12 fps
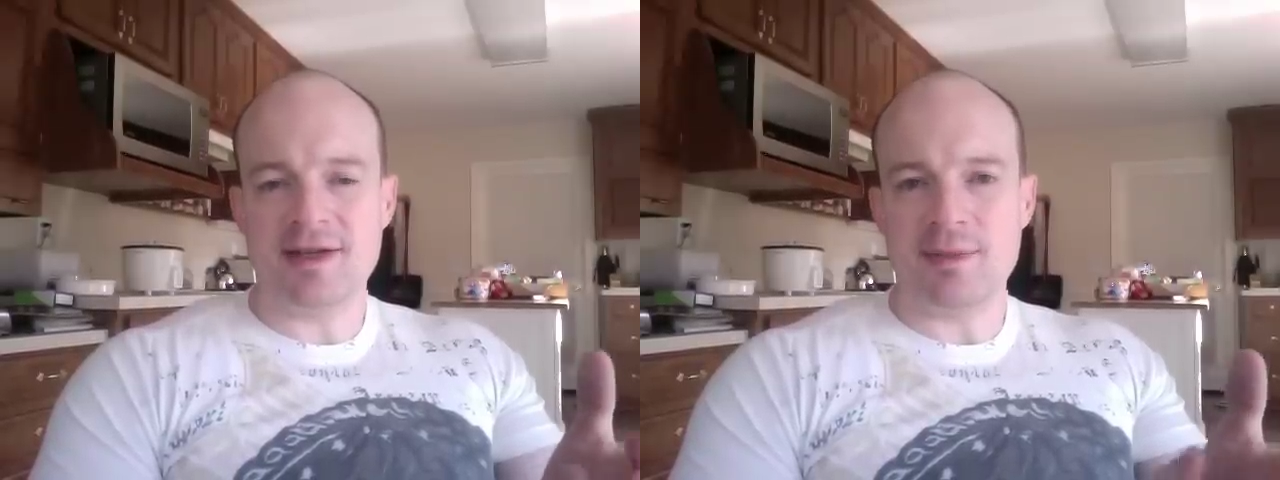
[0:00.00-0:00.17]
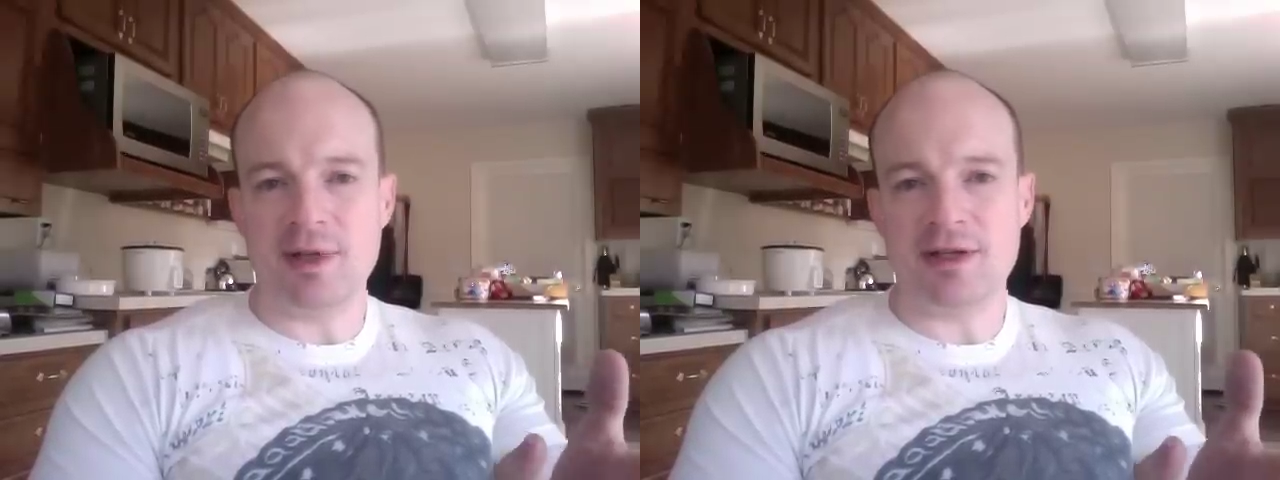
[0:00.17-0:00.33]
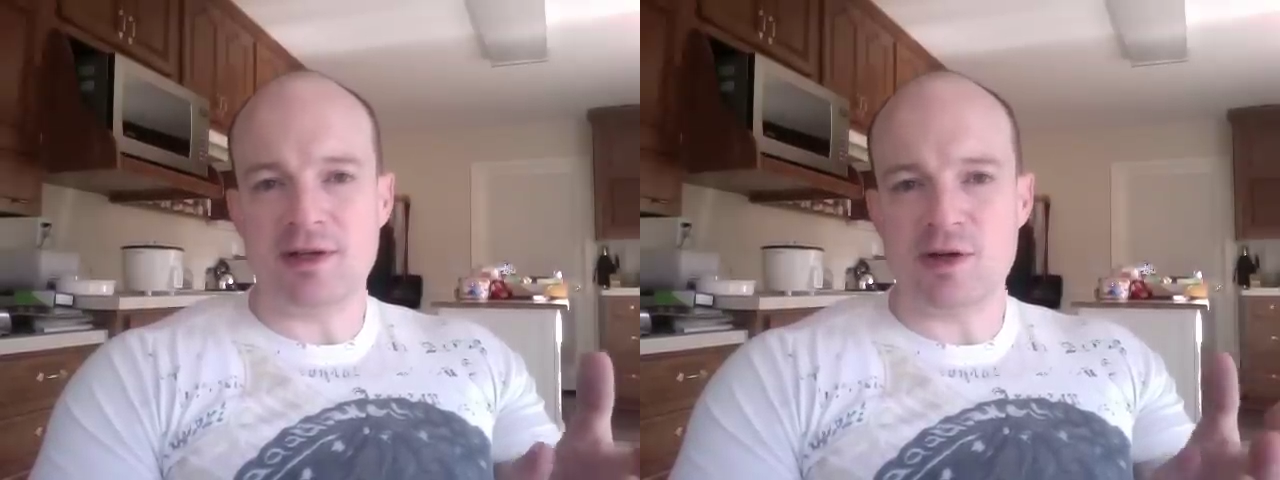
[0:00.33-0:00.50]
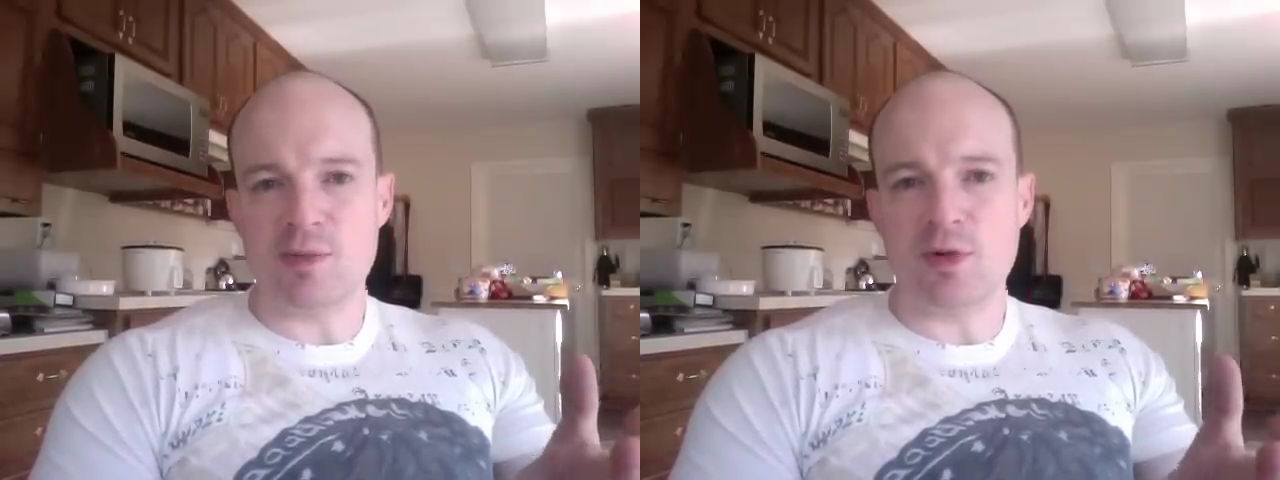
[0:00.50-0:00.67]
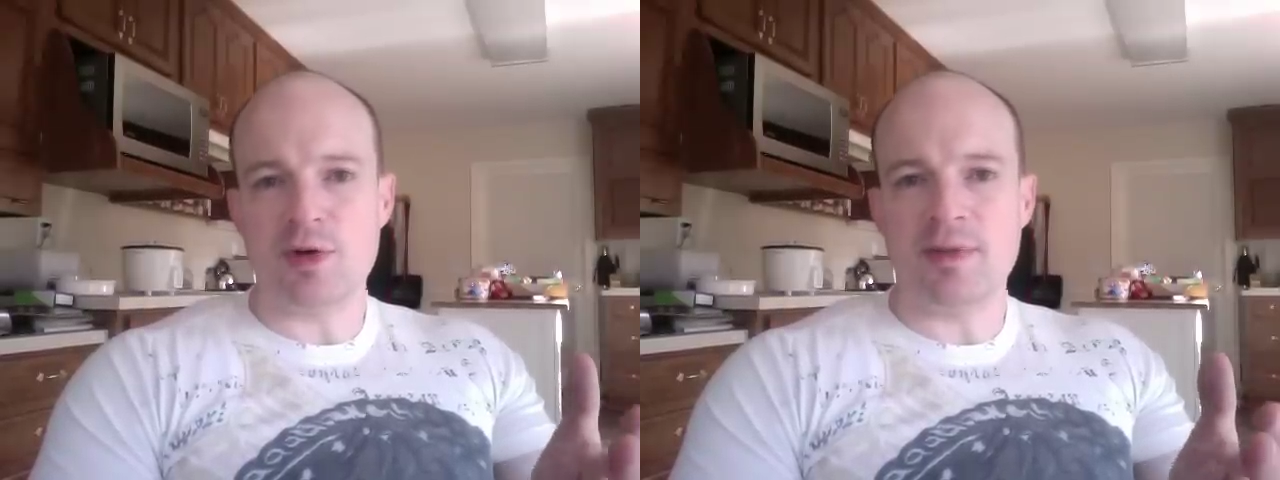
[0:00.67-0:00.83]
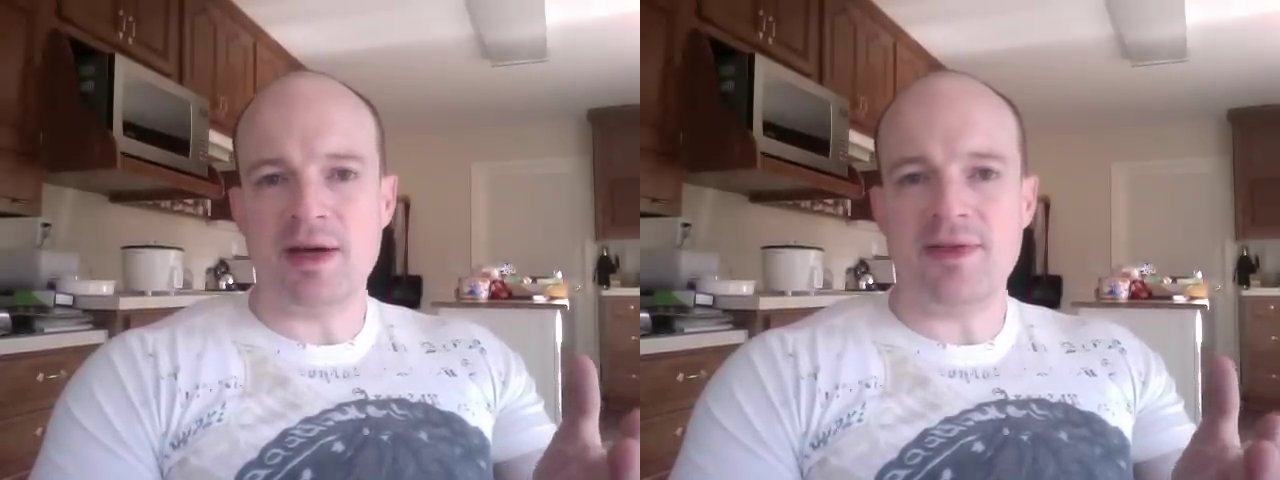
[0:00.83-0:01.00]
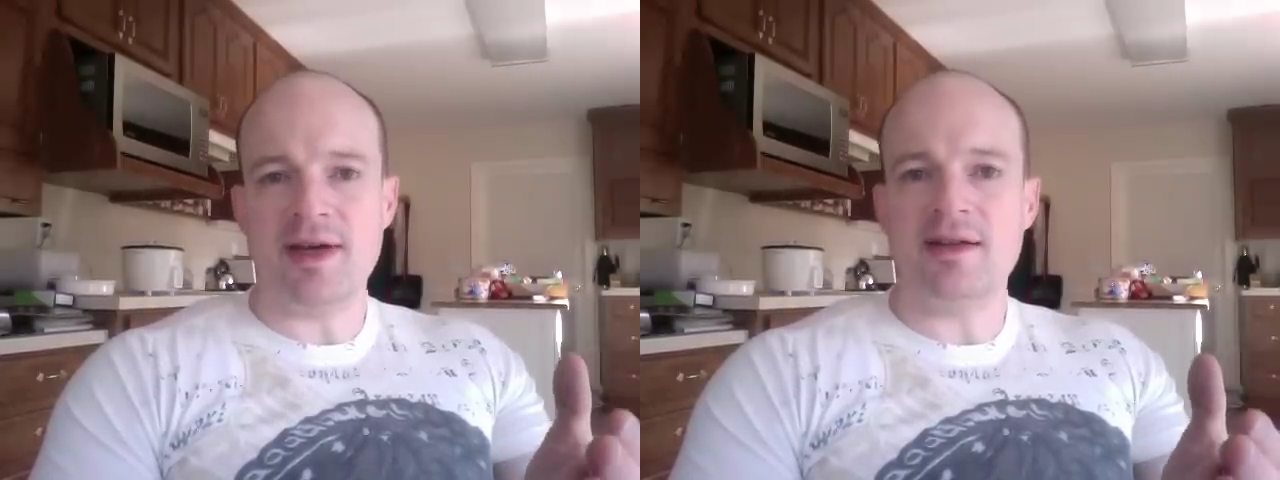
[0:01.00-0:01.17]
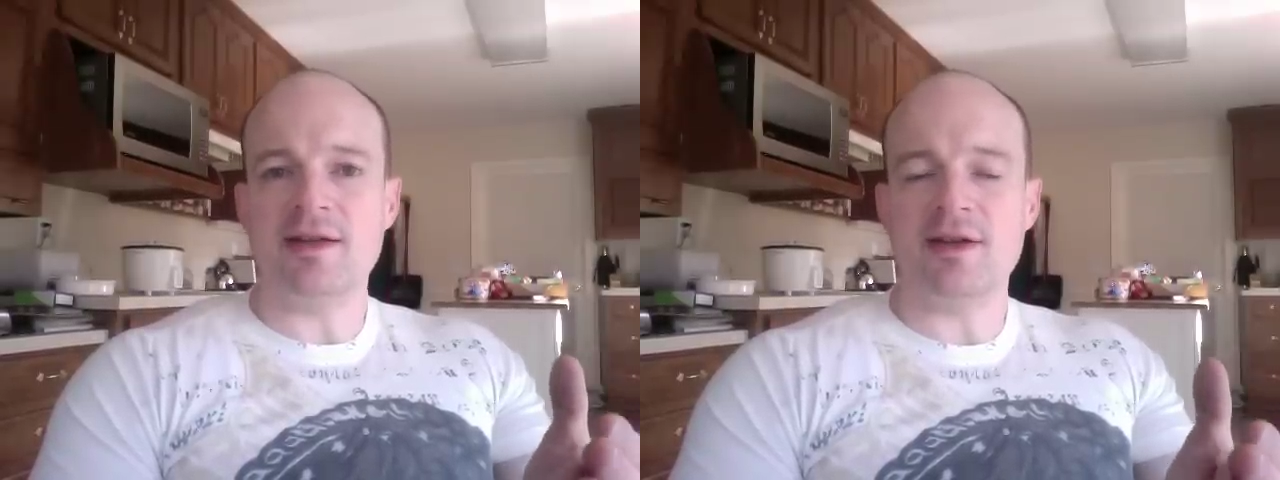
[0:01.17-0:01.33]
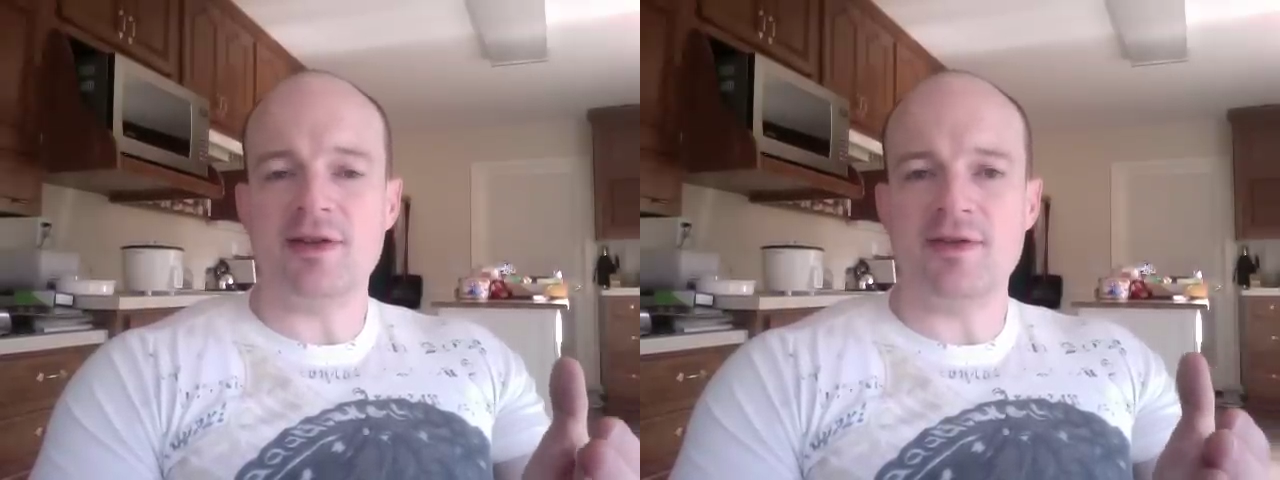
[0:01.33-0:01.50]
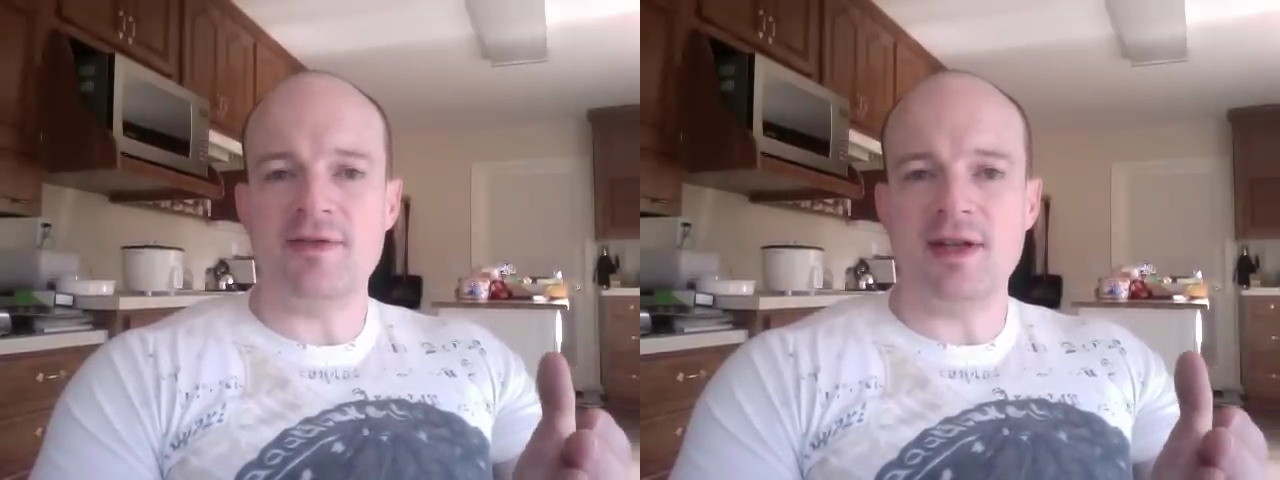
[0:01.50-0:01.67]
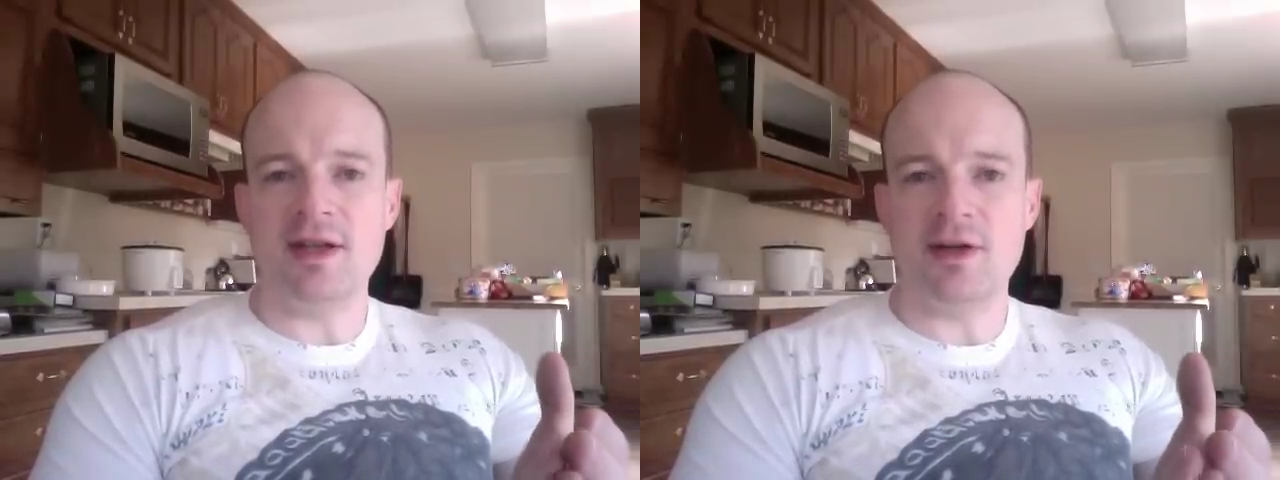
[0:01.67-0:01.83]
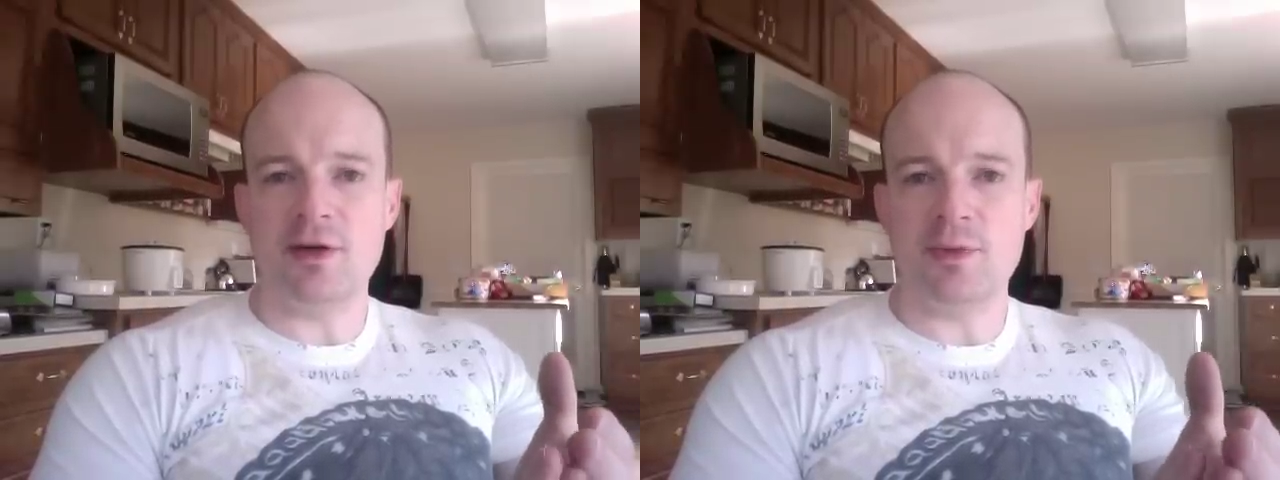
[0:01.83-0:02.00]
I may talk more about that in another
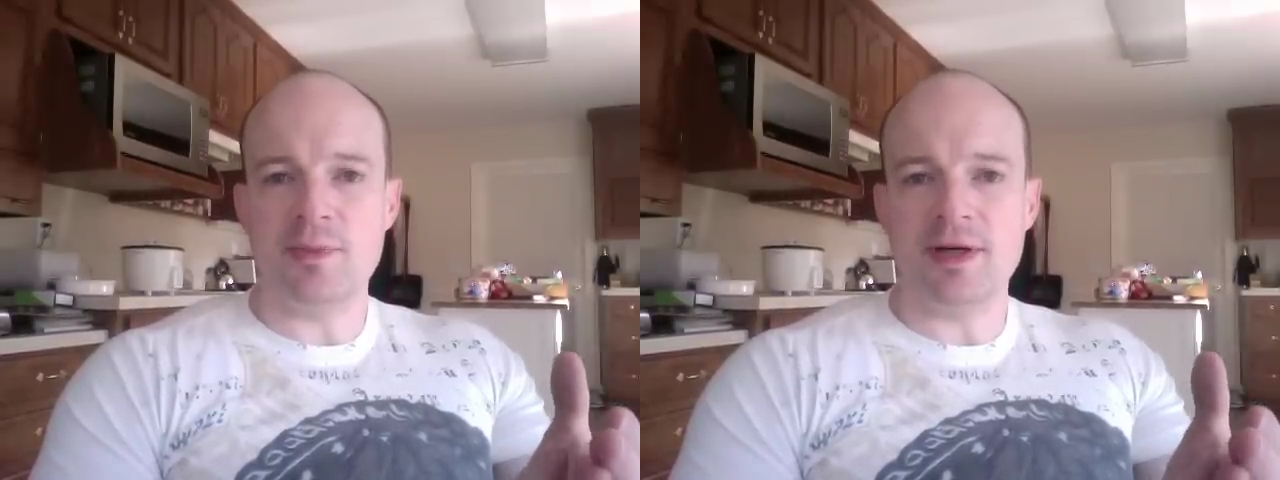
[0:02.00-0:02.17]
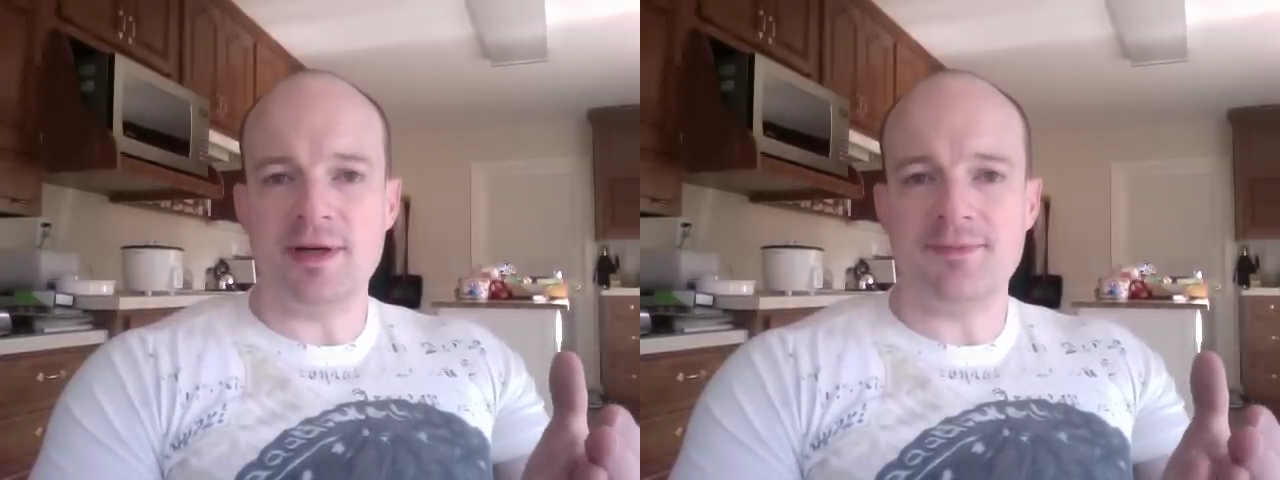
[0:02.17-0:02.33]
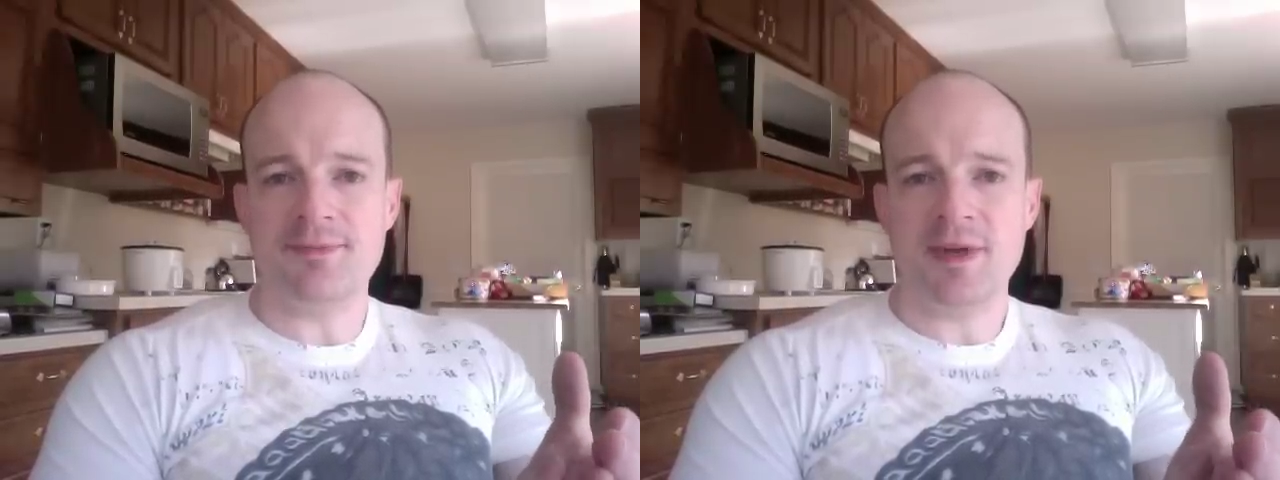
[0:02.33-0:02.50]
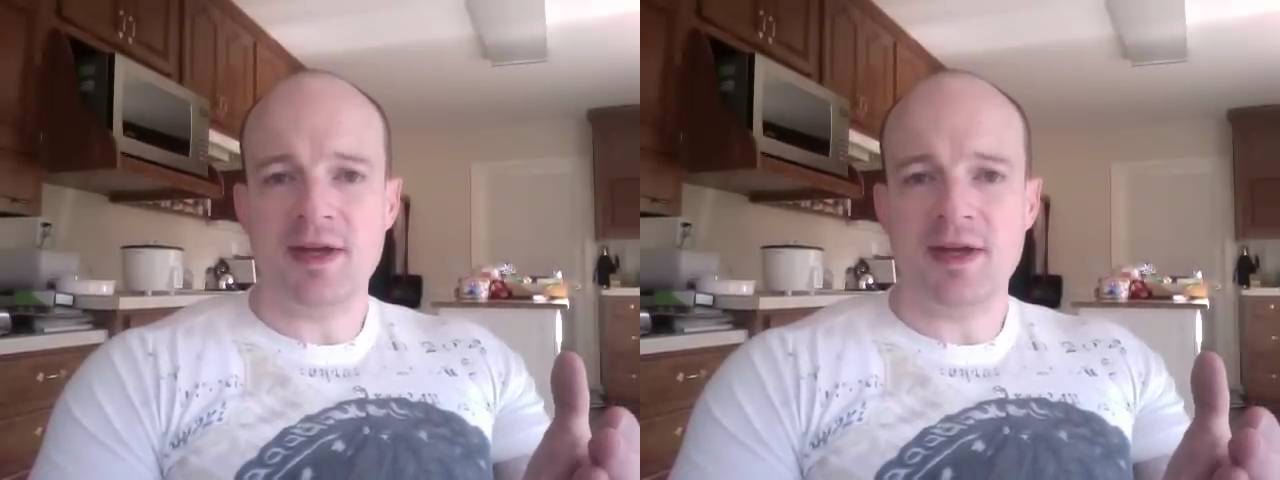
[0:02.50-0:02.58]
video, but